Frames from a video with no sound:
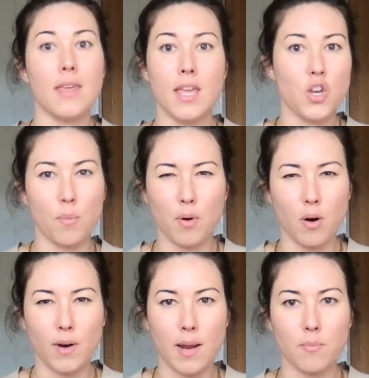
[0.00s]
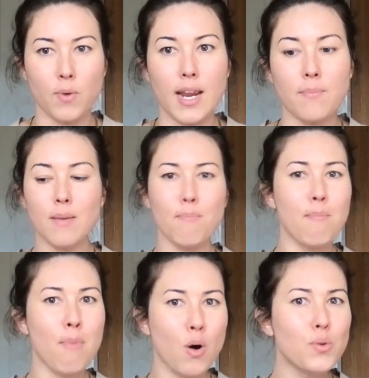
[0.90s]
in your program, right?
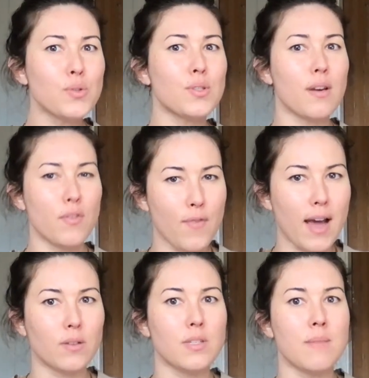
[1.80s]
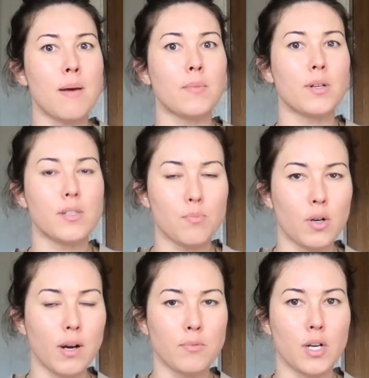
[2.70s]
Most of the faculty members and
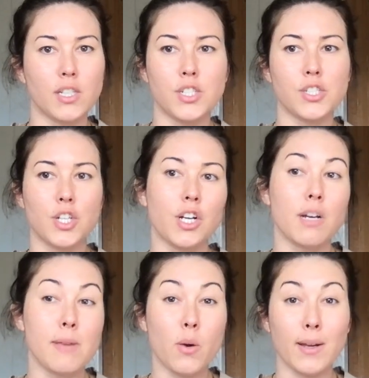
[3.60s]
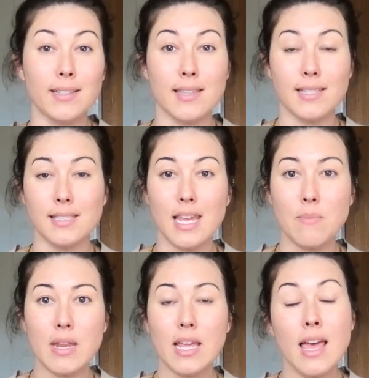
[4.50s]
program directors are going to be going to the state
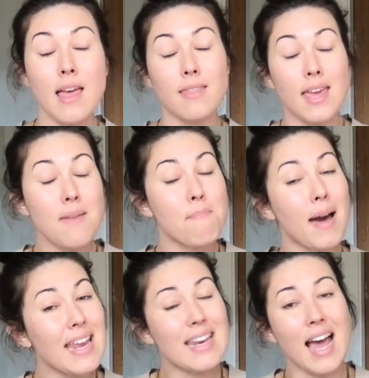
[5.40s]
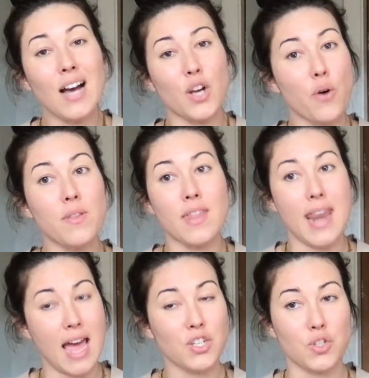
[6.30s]
meeting. They might not go to the
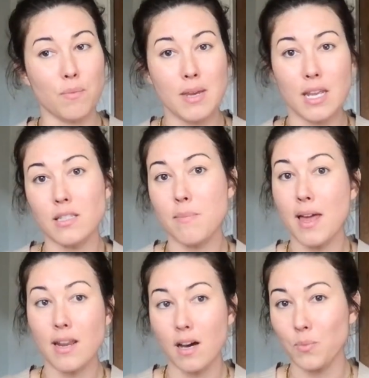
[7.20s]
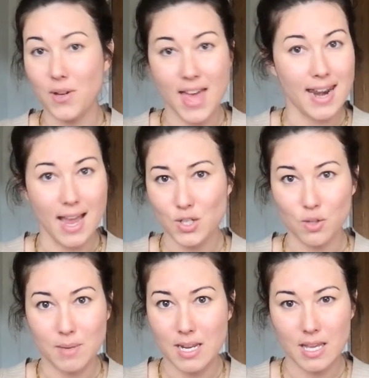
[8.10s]
national meeting, depending on where that
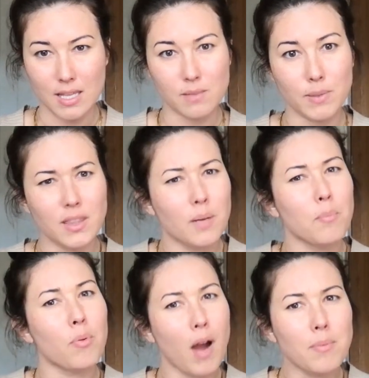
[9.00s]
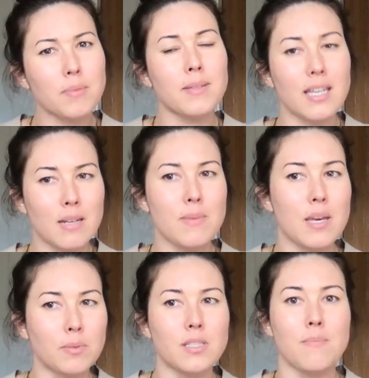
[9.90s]
national meeting is, but they're probably going to be
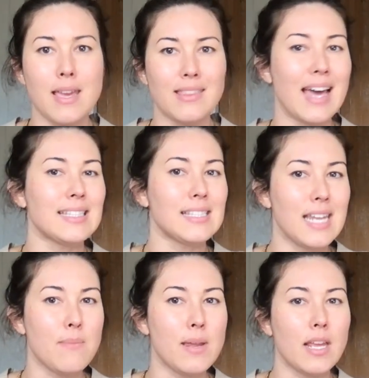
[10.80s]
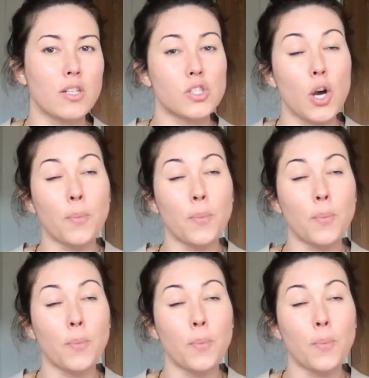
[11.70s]
able to make that state meeting. So